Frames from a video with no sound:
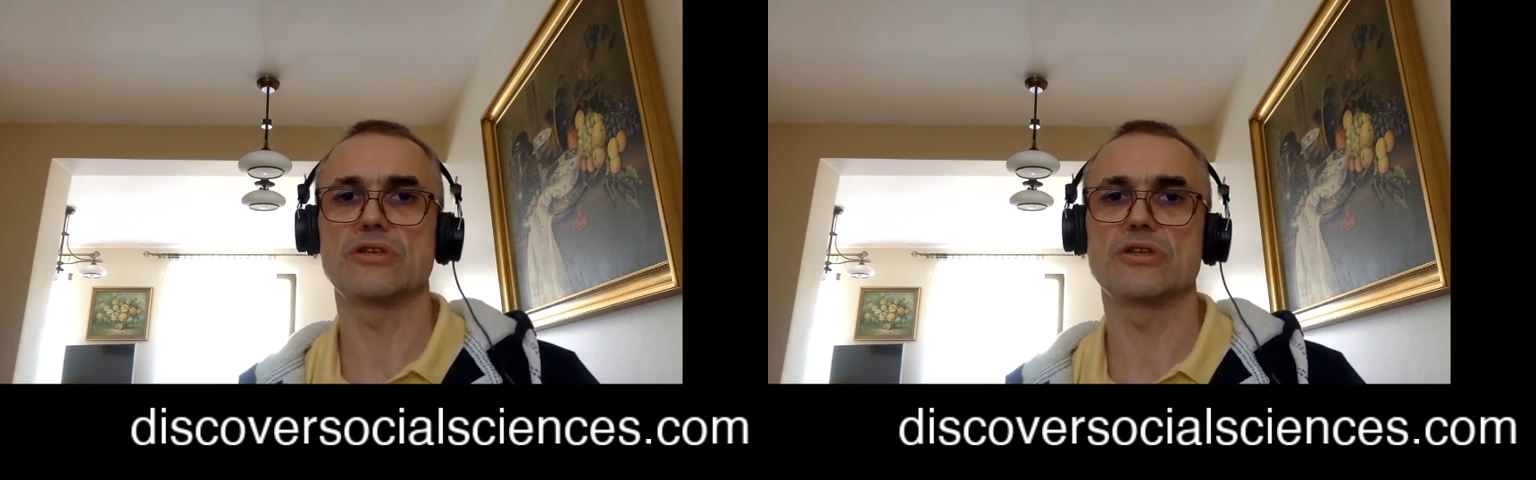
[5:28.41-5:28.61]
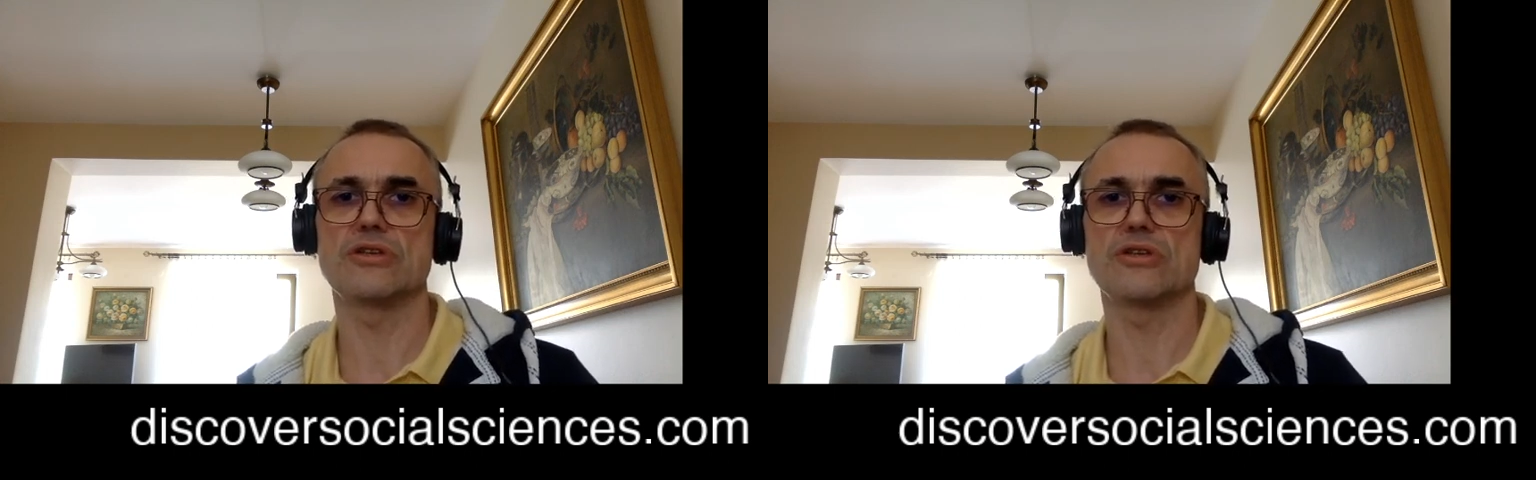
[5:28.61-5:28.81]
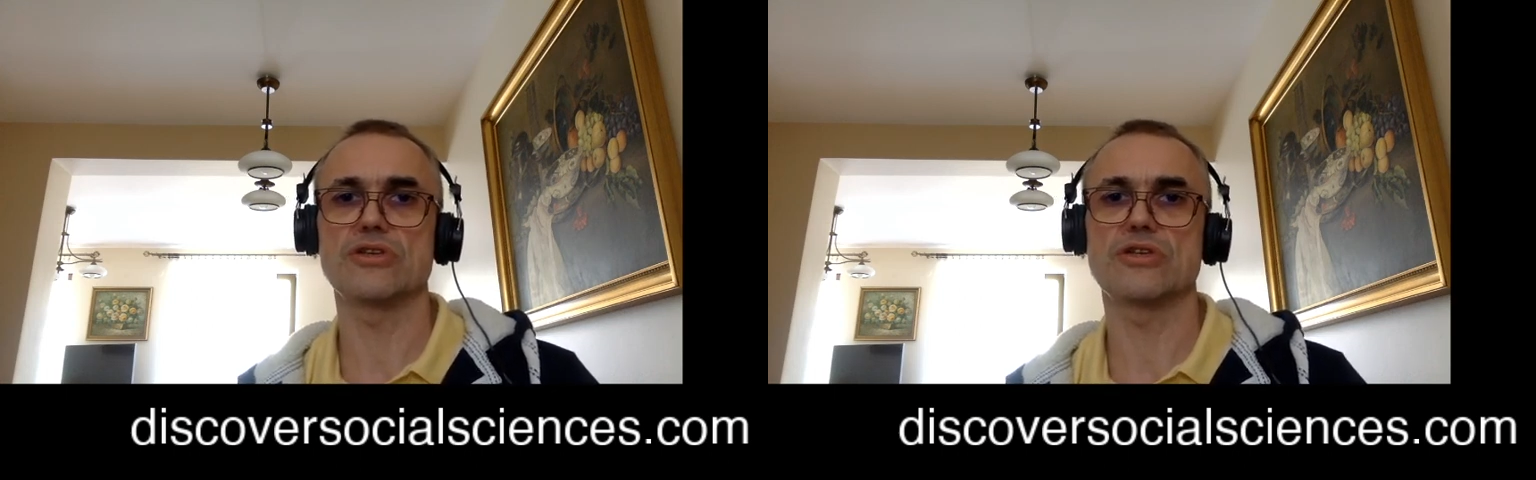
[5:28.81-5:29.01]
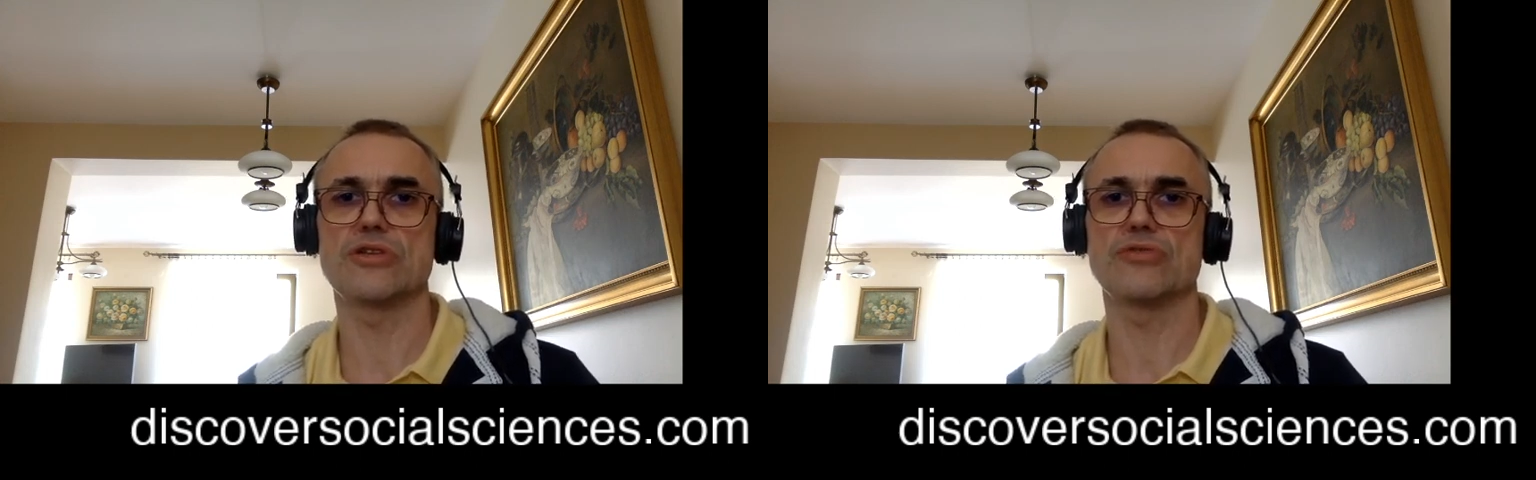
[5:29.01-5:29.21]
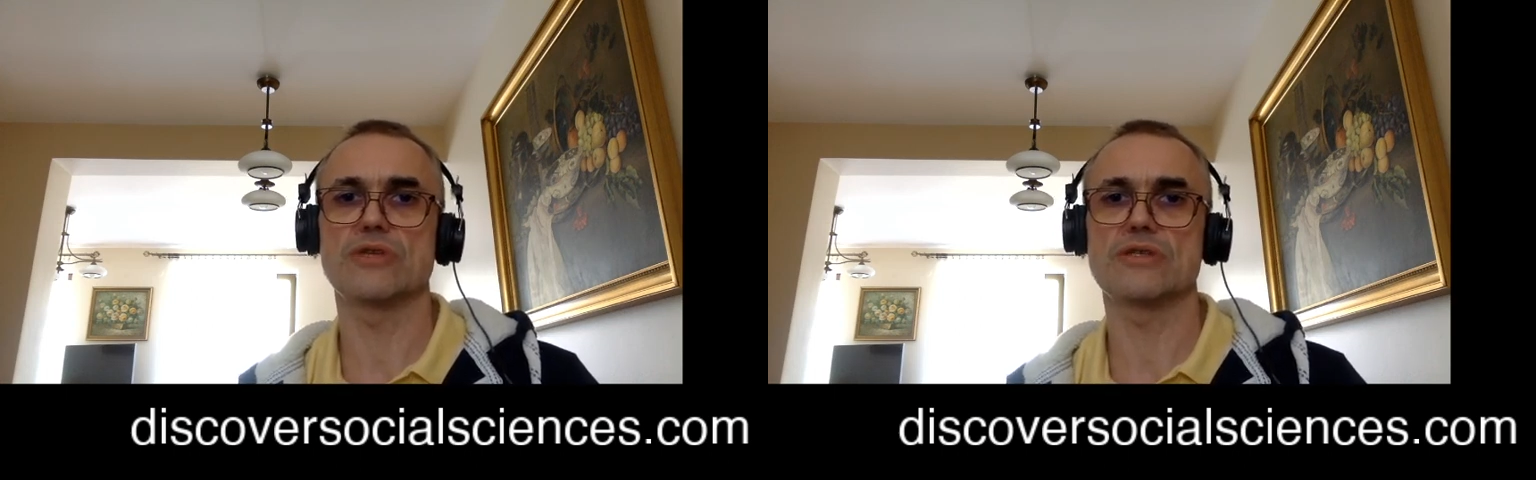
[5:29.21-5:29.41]
international
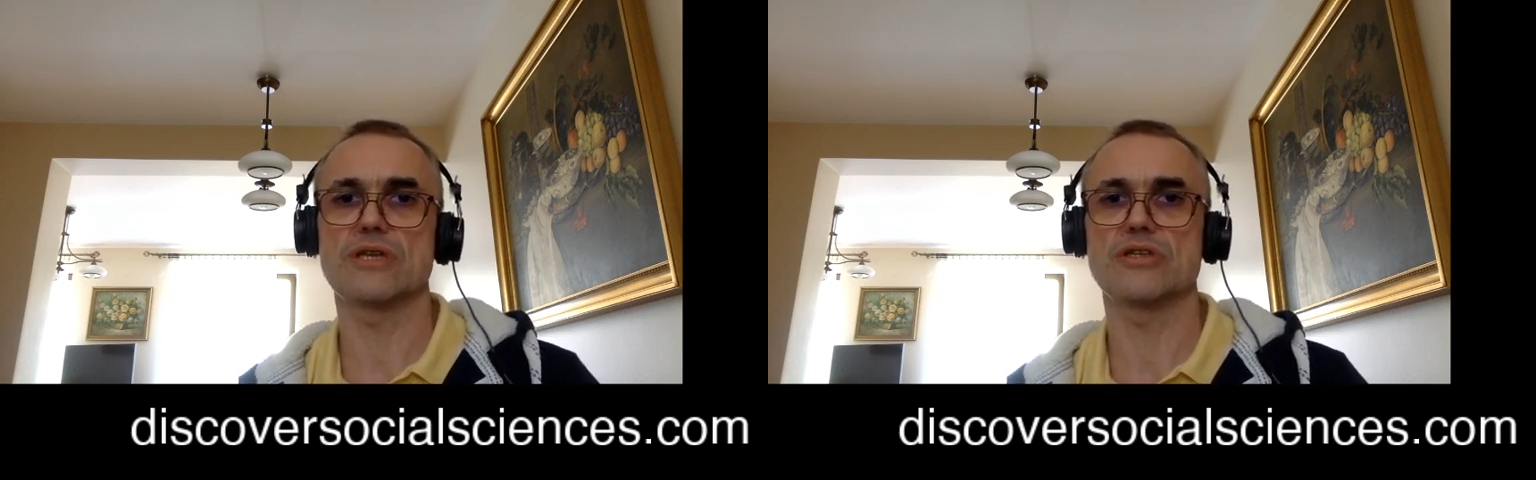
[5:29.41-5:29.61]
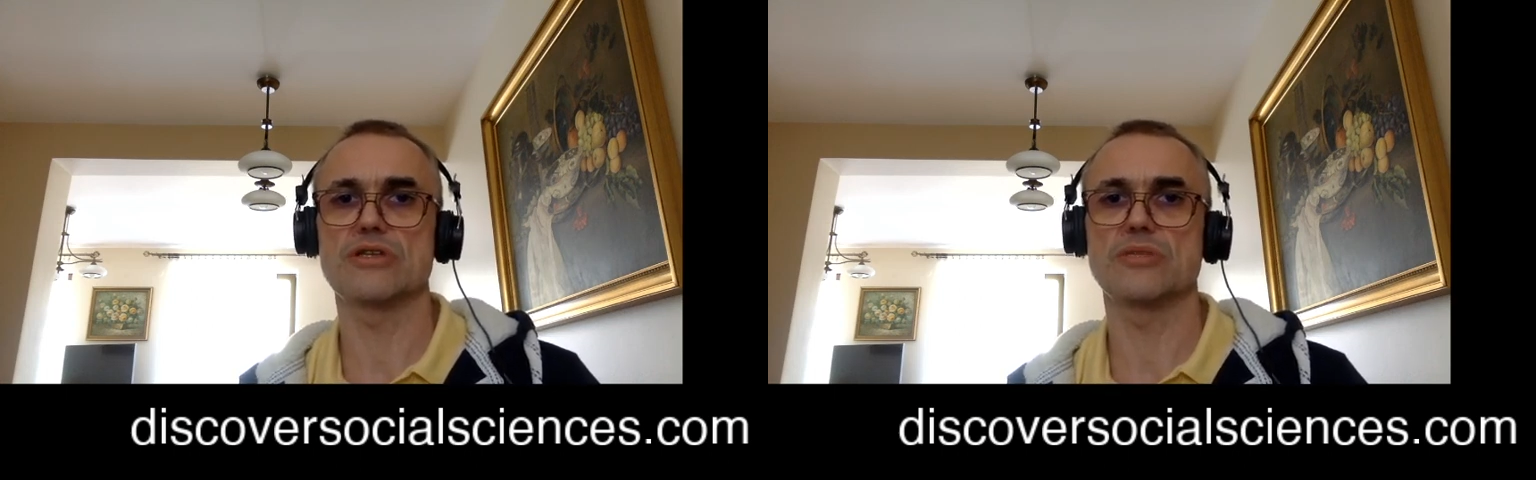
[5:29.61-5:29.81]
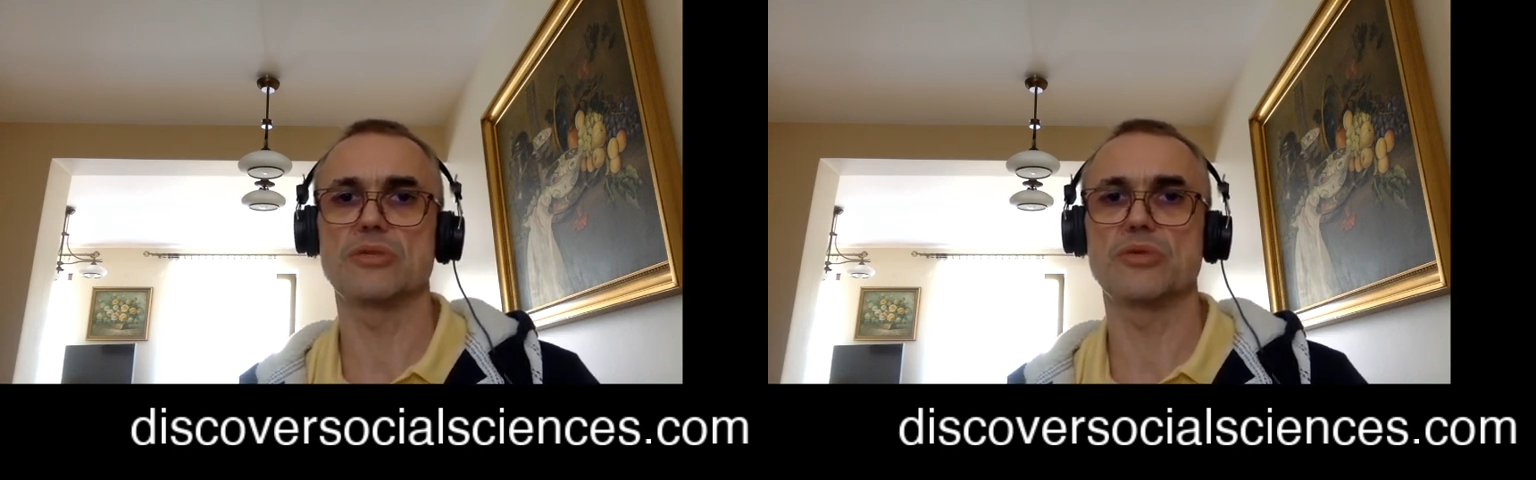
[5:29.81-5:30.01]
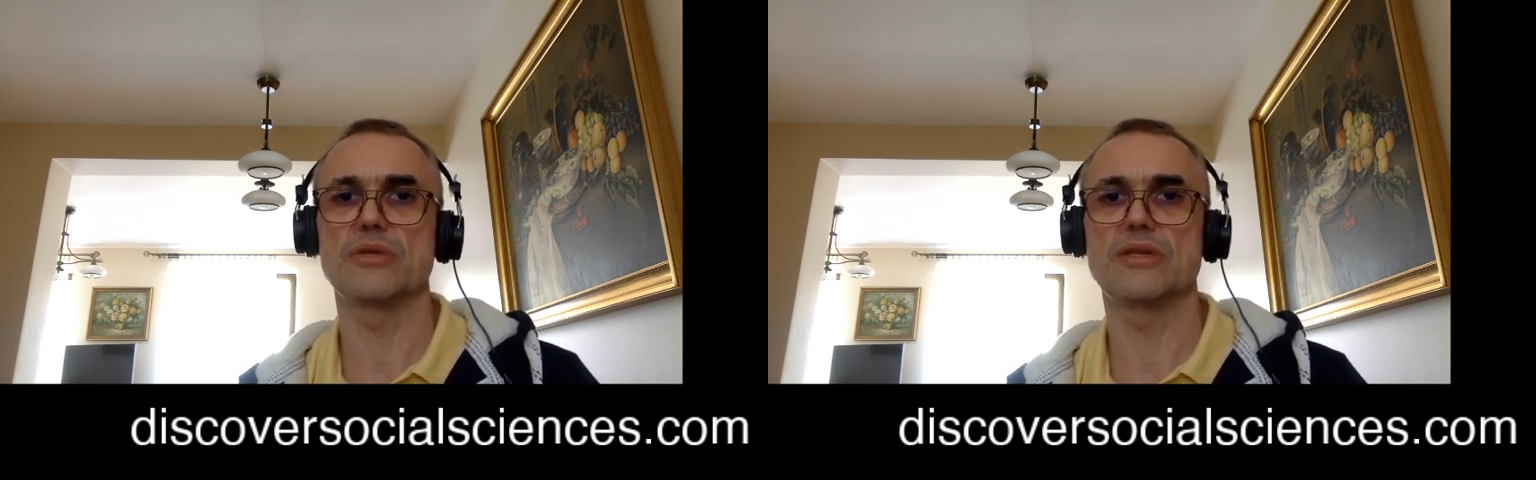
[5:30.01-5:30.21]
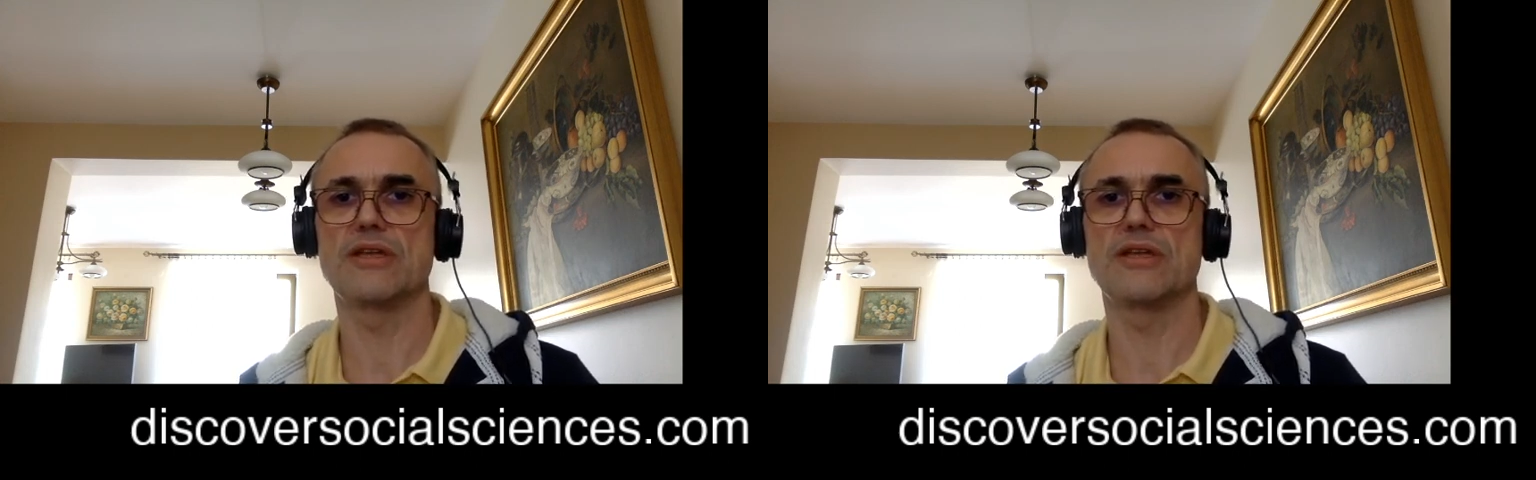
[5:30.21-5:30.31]
transactions between